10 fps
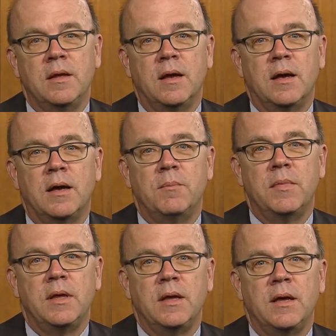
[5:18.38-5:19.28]

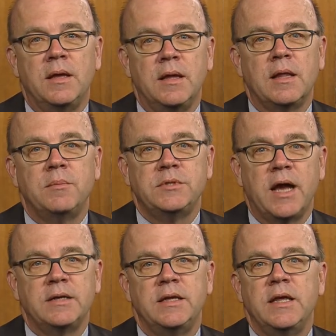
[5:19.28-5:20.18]
Ilham
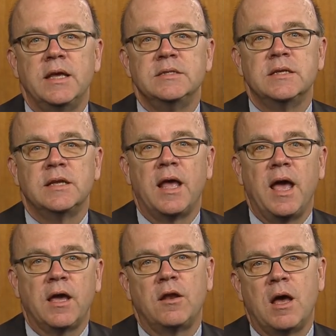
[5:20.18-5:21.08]
Tati is an
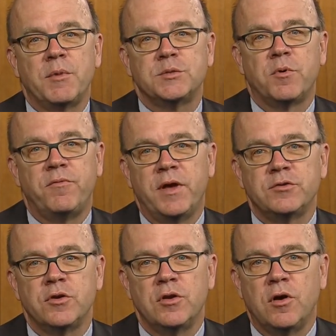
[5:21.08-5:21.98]
economics
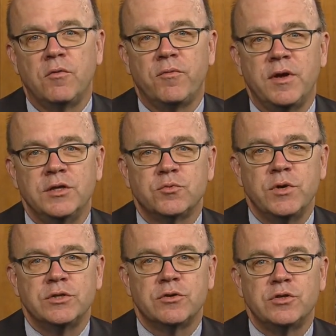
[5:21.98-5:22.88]
professor known for his
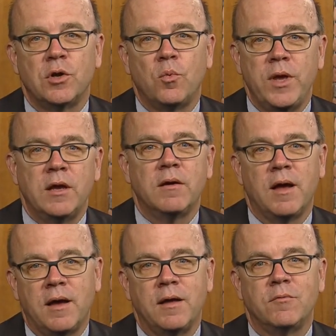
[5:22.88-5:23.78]
research on
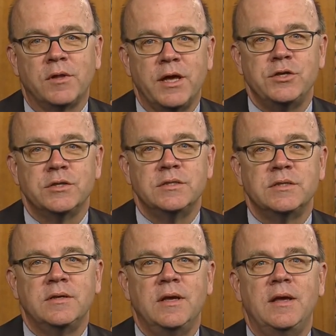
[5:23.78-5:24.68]
Uyghur-Han relations